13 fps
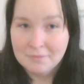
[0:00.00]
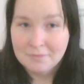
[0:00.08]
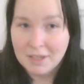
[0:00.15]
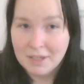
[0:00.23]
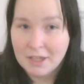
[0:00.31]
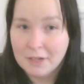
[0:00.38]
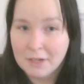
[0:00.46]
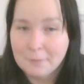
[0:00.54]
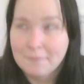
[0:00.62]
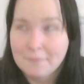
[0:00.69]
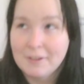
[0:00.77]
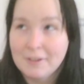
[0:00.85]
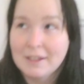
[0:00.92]
I
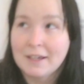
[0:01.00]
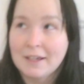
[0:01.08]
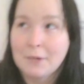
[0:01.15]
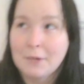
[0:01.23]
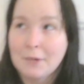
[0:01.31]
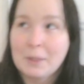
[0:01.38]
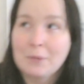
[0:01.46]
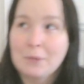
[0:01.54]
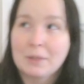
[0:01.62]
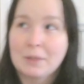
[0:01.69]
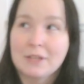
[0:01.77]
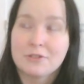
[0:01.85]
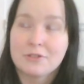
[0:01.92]
feel like I really would
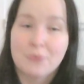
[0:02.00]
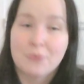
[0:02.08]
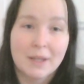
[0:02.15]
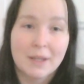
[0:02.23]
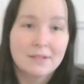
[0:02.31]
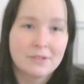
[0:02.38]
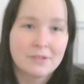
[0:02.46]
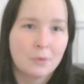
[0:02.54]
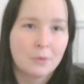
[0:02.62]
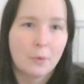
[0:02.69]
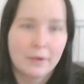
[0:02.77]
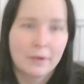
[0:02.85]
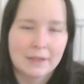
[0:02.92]
like to try it,
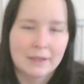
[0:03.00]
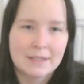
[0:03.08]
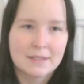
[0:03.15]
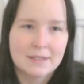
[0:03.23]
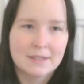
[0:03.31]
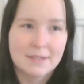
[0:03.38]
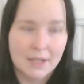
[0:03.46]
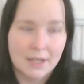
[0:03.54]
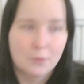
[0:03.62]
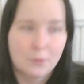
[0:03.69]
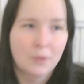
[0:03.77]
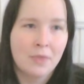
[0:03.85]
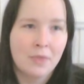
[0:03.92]
or at least the second
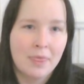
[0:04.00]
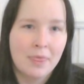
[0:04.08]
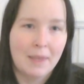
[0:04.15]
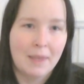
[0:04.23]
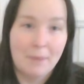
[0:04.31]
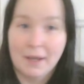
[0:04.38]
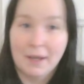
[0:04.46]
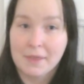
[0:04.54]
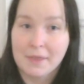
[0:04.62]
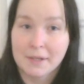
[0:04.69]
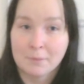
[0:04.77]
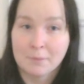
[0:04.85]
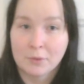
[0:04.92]
one, the alpaca,
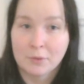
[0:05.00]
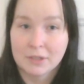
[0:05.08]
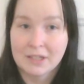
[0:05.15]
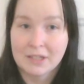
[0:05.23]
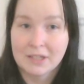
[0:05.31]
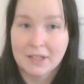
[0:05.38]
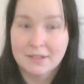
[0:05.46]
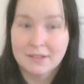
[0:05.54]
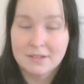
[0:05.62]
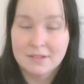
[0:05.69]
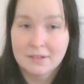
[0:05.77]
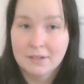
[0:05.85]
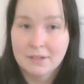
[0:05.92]
that I'm working at
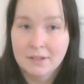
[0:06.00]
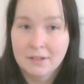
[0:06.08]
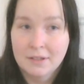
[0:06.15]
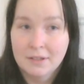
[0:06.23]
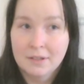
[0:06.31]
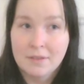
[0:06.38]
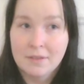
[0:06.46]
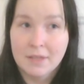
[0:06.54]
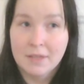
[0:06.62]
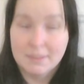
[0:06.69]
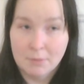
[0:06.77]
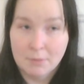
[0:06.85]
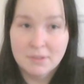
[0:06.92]

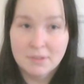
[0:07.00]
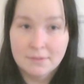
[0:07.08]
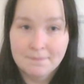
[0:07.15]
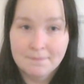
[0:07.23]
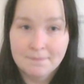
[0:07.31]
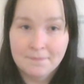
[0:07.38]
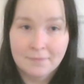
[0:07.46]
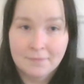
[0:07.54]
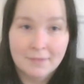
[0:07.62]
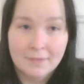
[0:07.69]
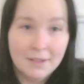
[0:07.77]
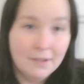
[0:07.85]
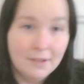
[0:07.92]
the moment.
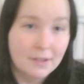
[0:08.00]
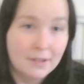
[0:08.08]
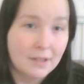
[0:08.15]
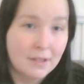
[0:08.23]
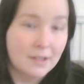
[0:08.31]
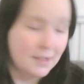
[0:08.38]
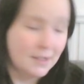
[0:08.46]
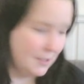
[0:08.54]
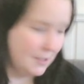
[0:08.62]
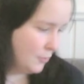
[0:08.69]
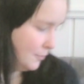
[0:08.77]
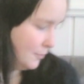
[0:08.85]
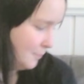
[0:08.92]

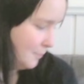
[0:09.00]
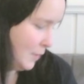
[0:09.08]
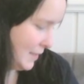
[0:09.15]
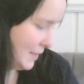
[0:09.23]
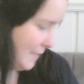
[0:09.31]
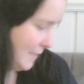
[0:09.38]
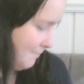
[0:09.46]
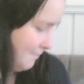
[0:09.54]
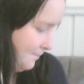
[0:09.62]
So we'll see.